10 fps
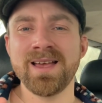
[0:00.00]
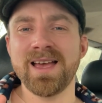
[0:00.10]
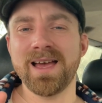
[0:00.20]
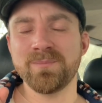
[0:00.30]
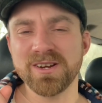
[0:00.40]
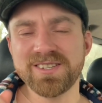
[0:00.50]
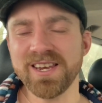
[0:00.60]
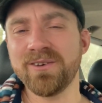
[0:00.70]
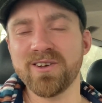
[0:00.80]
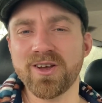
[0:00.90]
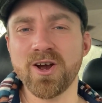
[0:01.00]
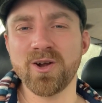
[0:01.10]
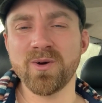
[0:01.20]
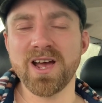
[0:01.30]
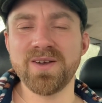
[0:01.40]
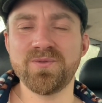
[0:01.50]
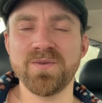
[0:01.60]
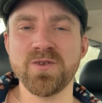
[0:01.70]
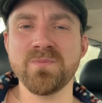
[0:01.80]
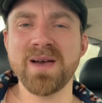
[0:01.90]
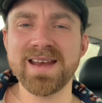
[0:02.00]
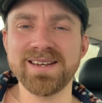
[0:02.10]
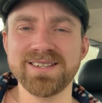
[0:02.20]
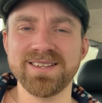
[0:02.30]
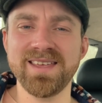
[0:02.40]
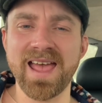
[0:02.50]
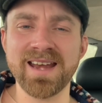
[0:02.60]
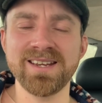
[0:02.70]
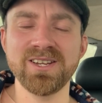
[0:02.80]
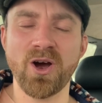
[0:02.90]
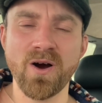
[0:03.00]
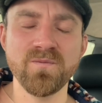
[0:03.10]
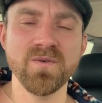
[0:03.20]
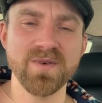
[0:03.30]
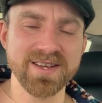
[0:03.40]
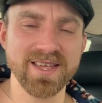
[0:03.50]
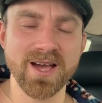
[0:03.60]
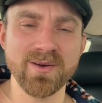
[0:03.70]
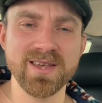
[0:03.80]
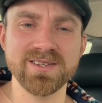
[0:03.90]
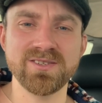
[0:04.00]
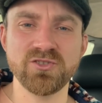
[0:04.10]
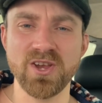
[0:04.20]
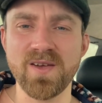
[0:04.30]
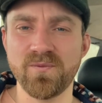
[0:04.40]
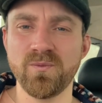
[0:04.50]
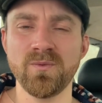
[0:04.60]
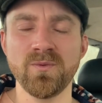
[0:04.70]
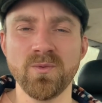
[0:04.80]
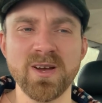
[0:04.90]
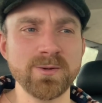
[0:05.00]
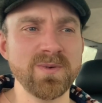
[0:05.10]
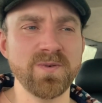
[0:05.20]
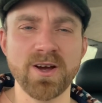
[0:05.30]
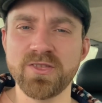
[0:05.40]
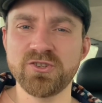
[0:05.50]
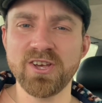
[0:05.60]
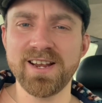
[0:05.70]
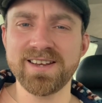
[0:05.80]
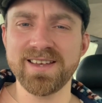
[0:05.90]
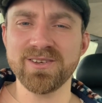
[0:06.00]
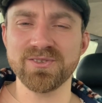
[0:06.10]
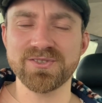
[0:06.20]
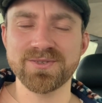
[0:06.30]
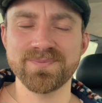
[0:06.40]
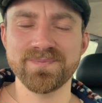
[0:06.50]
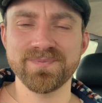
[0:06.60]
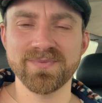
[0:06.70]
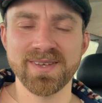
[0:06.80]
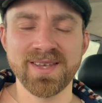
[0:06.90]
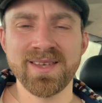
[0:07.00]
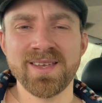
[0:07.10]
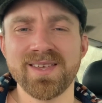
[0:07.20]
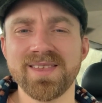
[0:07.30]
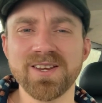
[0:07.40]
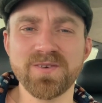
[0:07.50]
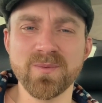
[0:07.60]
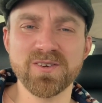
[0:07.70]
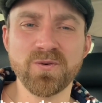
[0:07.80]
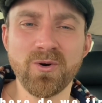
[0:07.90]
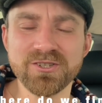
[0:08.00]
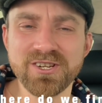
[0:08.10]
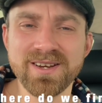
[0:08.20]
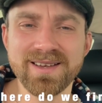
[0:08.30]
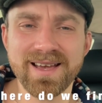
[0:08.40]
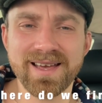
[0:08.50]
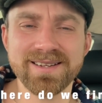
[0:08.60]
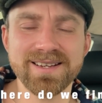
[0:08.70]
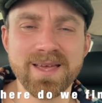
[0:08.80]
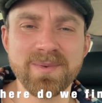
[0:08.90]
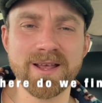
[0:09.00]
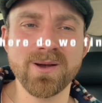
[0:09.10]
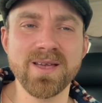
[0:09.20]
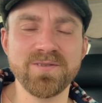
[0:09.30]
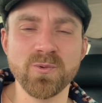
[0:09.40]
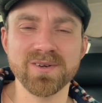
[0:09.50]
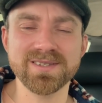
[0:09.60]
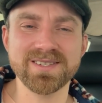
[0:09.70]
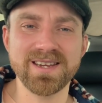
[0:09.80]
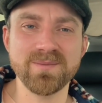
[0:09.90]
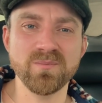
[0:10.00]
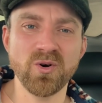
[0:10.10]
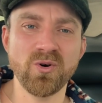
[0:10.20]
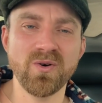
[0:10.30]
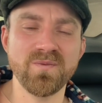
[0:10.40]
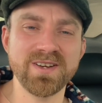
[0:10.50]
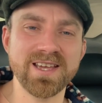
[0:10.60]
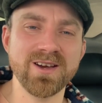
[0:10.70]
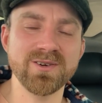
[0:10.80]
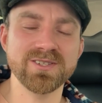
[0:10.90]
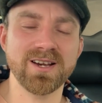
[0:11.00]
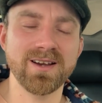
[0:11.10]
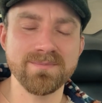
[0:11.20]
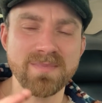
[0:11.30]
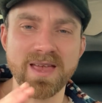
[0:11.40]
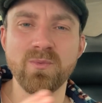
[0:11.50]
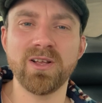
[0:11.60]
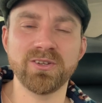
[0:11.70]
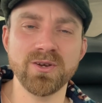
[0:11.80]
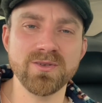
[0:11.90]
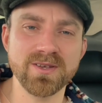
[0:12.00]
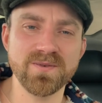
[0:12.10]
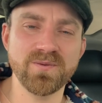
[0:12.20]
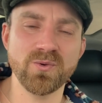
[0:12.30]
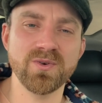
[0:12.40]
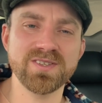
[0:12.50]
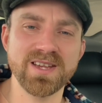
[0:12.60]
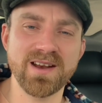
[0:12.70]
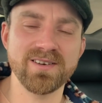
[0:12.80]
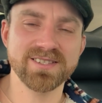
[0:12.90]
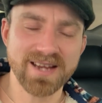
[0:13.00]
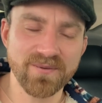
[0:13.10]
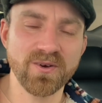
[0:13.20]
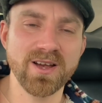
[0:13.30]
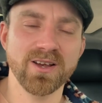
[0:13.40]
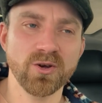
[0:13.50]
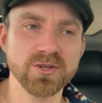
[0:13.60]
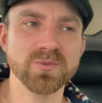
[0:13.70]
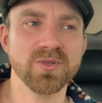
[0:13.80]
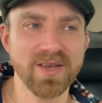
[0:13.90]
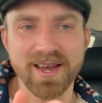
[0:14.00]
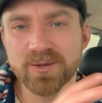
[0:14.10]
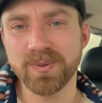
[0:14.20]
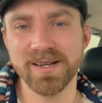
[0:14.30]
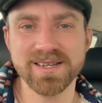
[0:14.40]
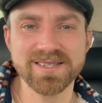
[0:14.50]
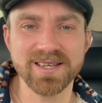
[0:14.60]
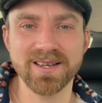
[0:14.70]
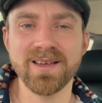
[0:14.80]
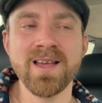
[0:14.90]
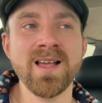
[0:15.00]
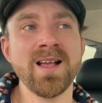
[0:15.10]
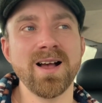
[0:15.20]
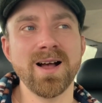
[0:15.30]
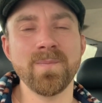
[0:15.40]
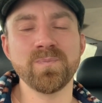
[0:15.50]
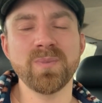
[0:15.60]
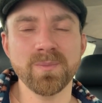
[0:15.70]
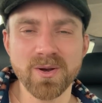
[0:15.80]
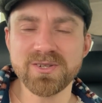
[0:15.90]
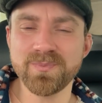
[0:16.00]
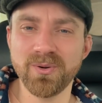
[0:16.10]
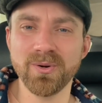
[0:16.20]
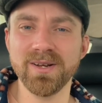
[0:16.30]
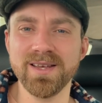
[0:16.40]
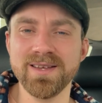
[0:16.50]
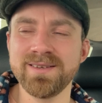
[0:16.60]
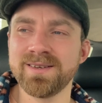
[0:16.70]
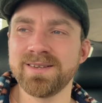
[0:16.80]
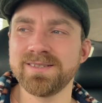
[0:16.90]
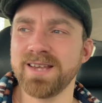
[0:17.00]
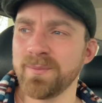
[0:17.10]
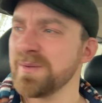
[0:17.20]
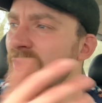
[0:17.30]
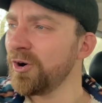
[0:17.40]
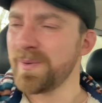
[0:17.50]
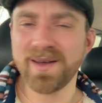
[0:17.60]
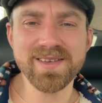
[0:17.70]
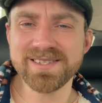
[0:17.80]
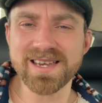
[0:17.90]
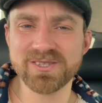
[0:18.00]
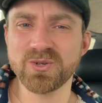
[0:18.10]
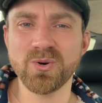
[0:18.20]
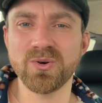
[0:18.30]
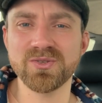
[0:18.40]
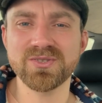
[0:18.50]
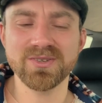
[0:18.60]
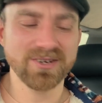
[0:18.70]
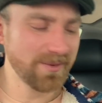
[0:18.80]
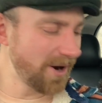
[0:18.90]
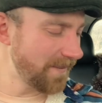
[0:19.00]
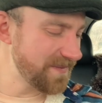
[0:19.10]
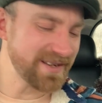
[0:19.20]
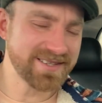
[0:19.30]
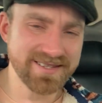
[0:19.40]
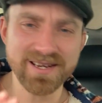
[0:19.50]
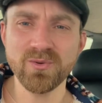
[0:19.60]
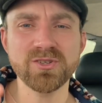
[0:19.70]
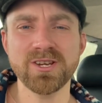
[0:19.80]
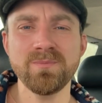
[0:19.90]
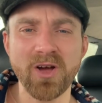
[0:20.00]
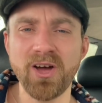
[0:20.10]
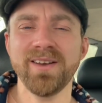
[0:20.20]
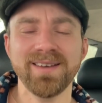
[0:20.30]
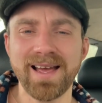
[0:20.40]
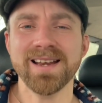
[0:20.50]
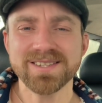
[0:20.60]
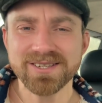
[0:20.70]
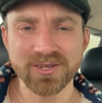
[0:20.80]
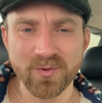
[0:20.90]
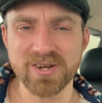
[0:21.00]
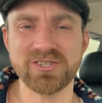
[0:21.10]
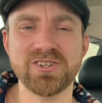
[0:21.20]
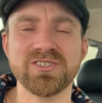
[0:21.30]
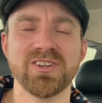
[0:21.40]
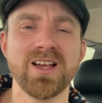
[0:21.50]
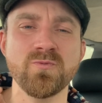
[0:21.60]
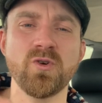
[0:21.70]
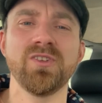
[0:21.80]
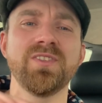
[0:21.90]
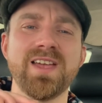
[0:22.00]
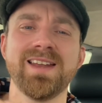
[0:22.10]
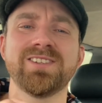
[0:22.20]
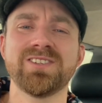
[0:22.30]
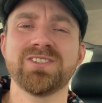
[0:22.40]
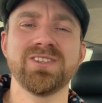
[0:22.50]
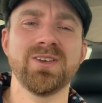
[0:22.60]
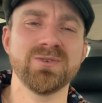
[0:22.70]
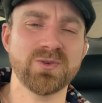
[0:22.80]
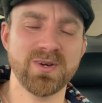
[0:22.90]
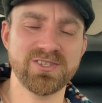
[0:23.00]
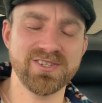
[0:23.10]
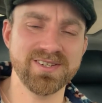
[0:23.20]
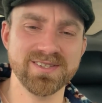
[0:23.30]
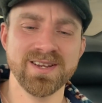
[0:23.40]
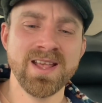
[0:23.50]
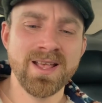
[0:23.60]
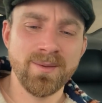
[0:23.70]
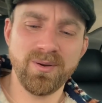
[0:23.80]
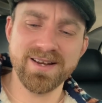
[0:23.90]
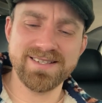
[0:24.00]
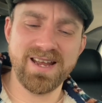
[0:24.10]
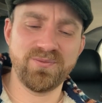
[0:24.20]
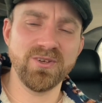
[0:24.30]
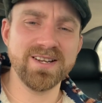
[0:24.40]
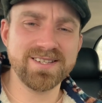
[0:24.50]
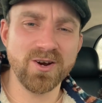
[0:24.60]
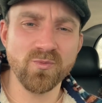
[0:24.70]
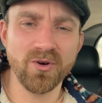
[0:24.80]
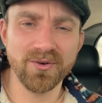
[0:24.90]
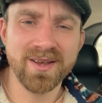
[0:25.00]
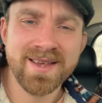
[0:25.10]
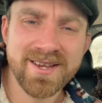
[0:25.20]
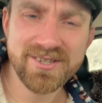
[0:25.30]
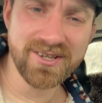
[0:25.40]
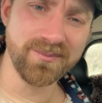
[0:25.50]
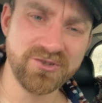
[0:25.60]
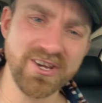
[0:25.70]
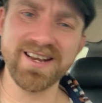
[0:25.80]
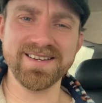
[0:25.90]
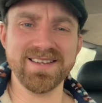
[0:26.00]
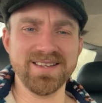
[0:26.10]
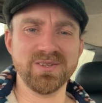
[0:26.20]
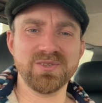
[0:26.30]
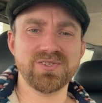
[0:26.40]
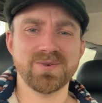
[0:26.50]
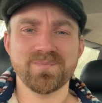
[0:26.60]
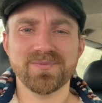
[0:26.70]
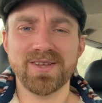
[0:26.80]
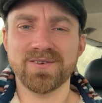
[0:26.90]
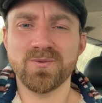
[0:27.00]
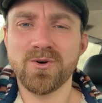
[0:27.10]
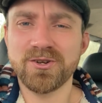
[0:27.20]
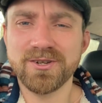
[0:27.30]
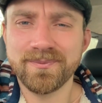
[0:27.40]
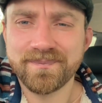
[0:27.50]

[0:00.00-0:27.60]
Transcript: And my secret code word for if you made it to the end of the video is Geoff. Where do we find the jelly deals? Thanks very much for watching, and let me know if you want to see more videos. I may well do the Ford Sierra Sapphire Cosworth ex-police thing. But most importantly, tell me more about these Escorts. Come on, there's still some unanswered questions, and I want the answers to those questions. But I definitely don't want some jelly deals. Thanks for watching.